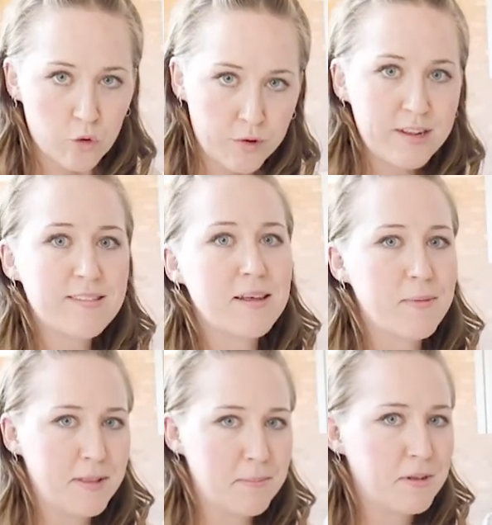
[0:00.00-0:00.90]
rinse
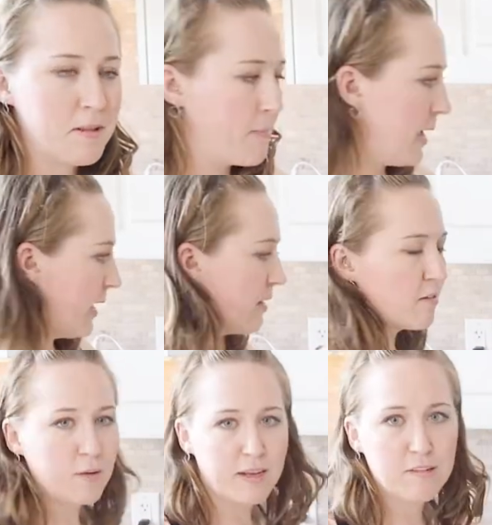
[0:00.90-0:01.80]
them, and then put them back in.
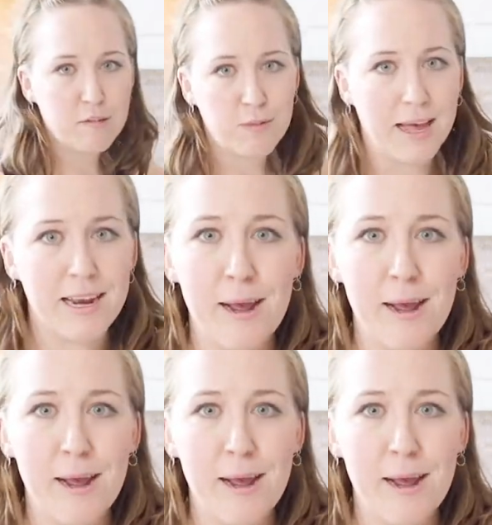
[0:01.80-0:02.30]
So let's do that